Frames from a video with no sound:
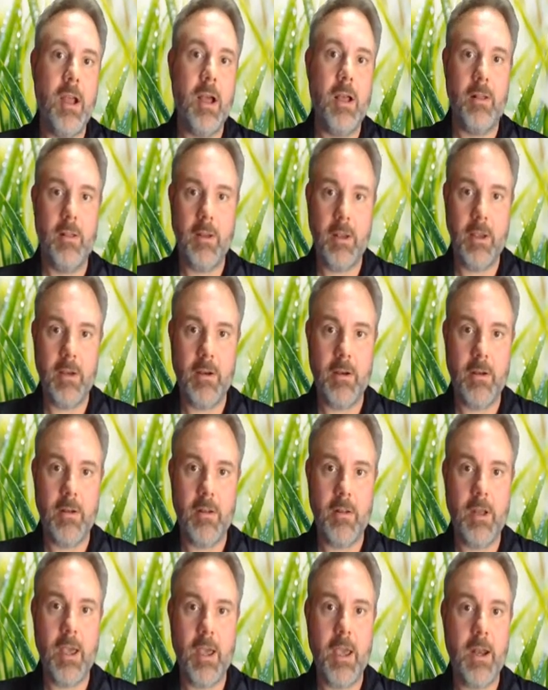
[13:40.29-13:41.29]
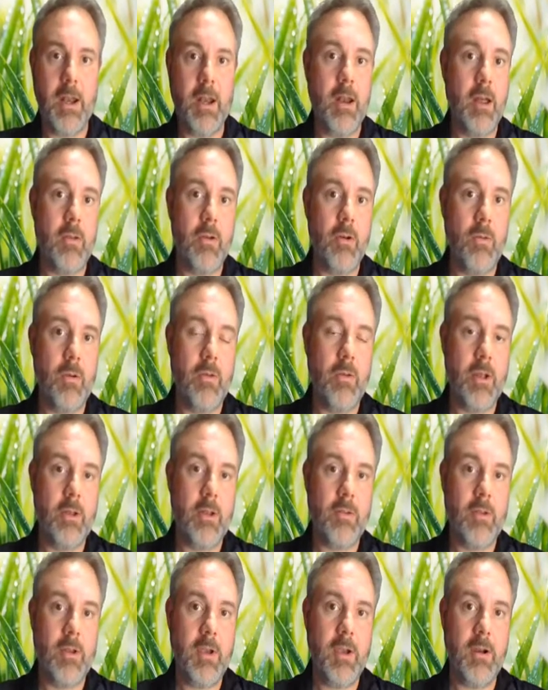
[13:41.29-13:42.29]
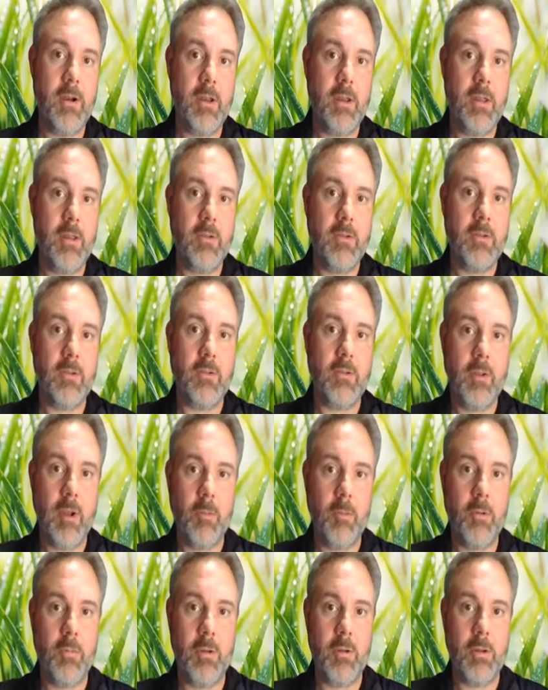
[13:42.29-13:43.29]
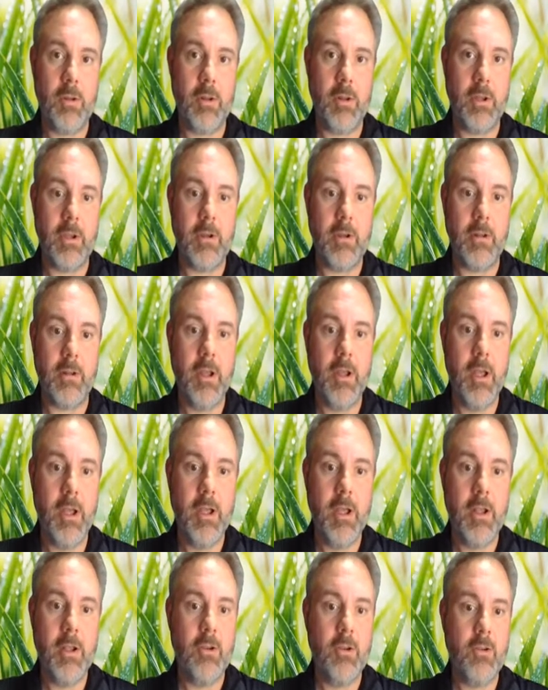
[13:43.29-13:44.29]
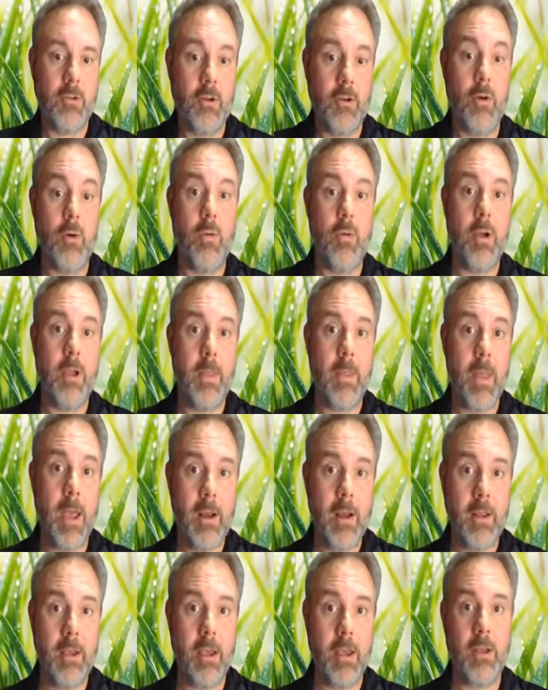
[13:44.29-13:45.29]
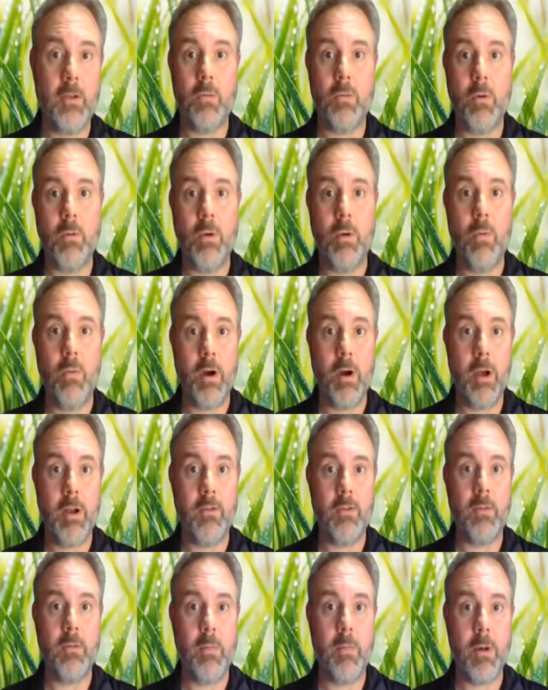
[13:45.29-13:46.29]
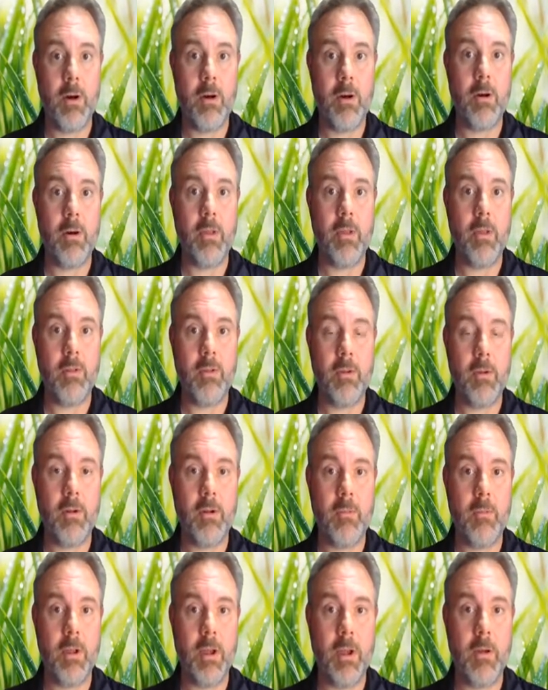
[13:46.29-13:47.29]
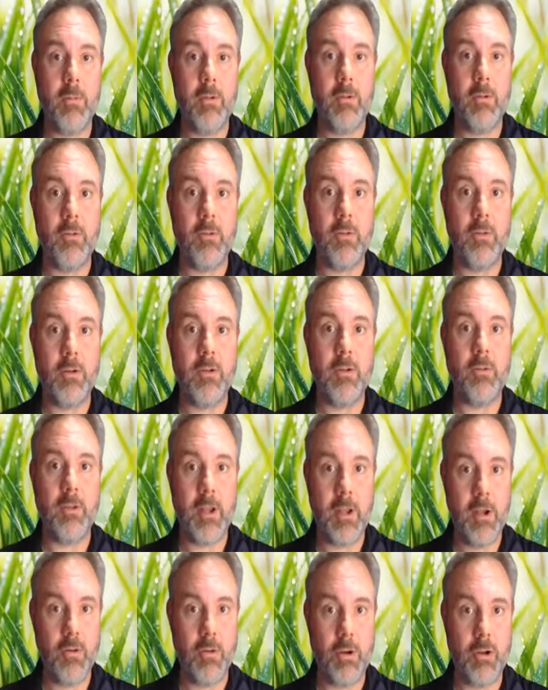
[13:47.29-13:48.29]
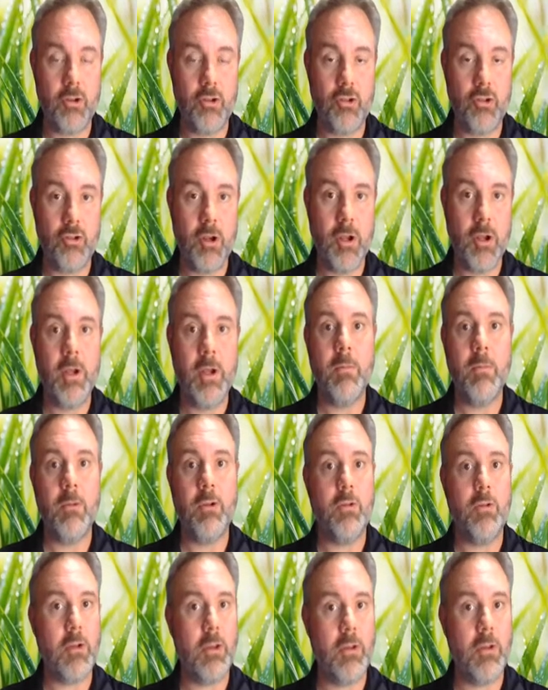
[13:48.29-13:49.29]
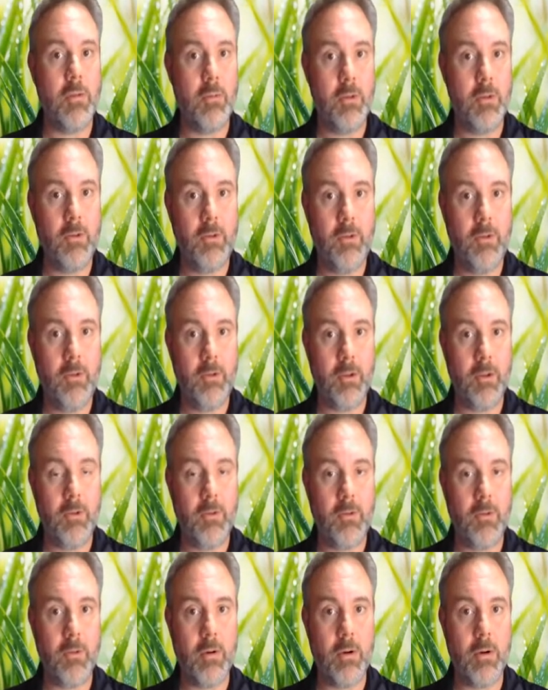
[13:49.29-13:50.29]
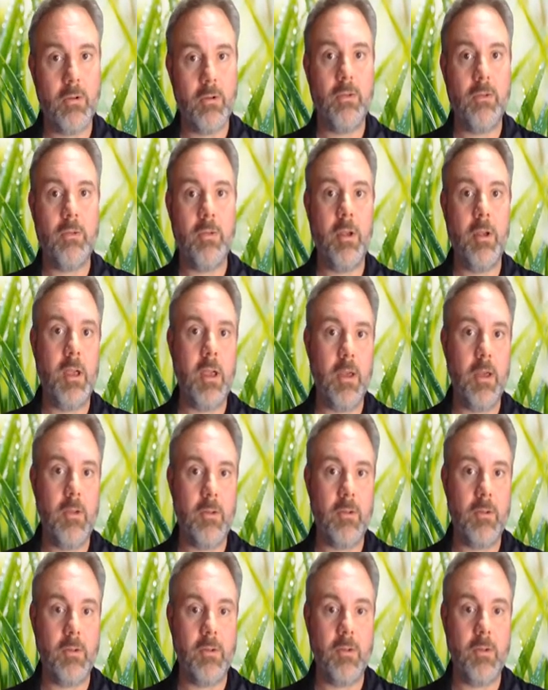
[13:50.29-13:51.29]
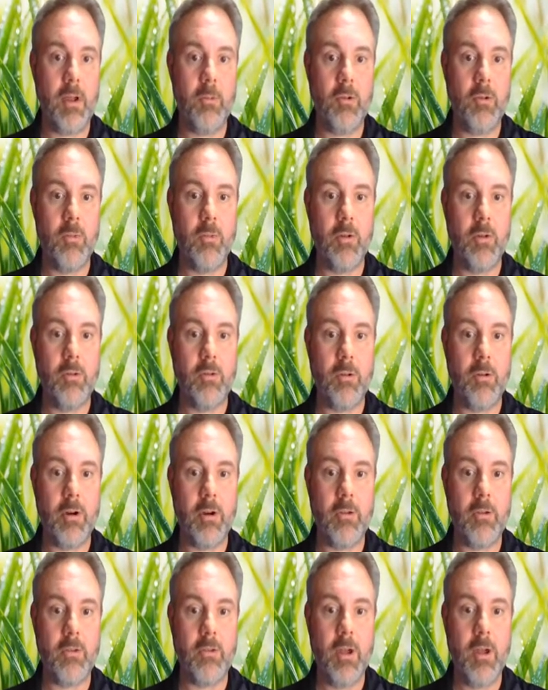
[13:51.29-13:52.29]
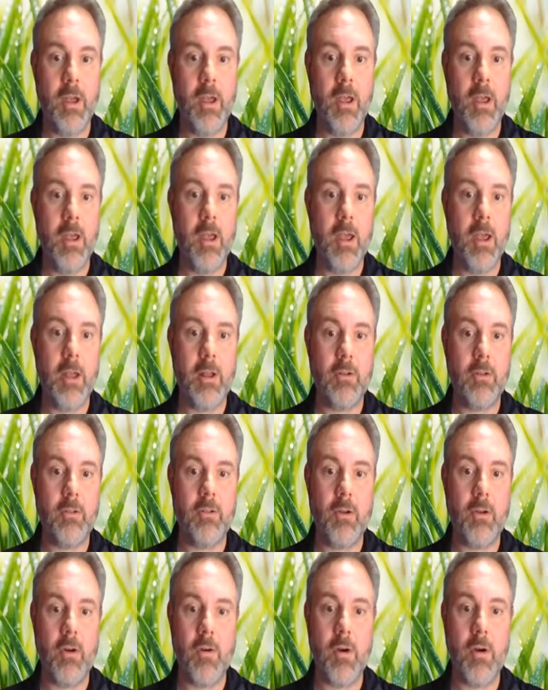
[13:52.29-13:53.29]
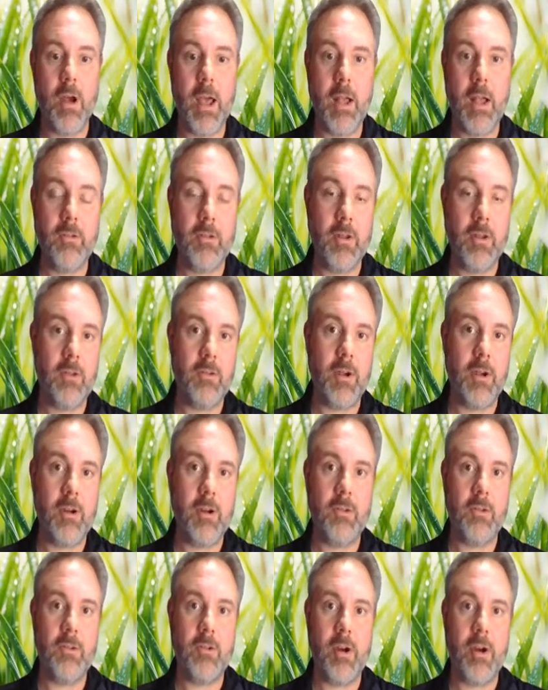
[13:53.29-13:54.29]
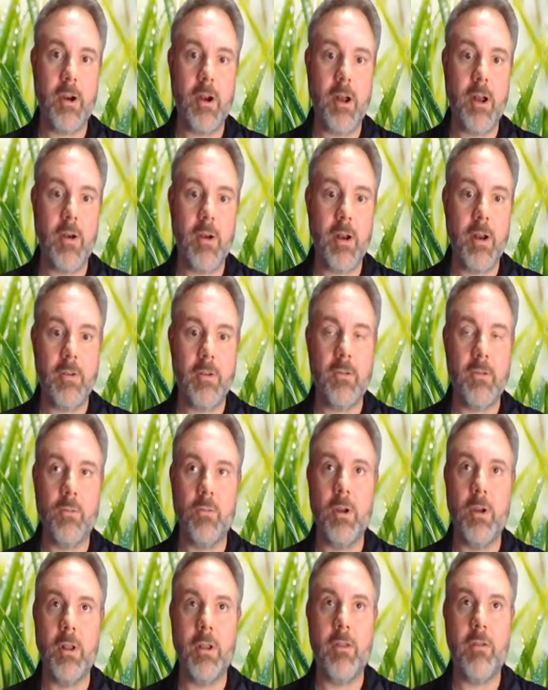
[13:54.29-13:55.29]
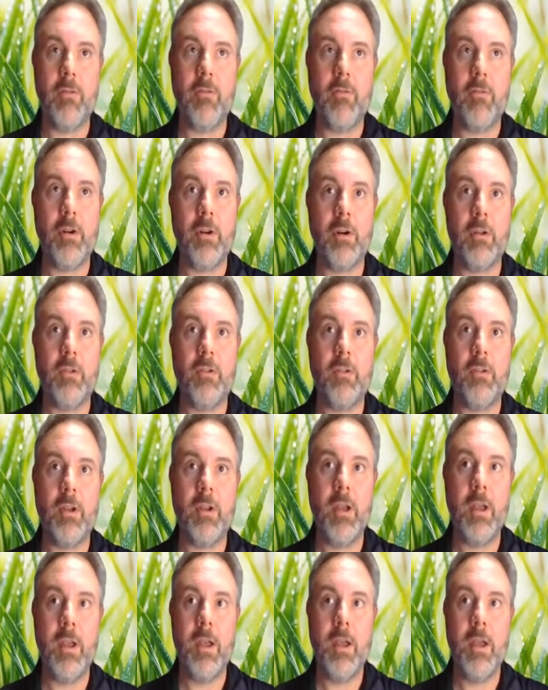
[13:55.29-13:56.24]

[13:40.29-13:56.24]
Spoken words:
allele and another one that's carrying the susceptible allele. So in that case, what we want is a marker that's going to be able to distinguish between the resistant source and the susceptible source. And so SSR started out as really the first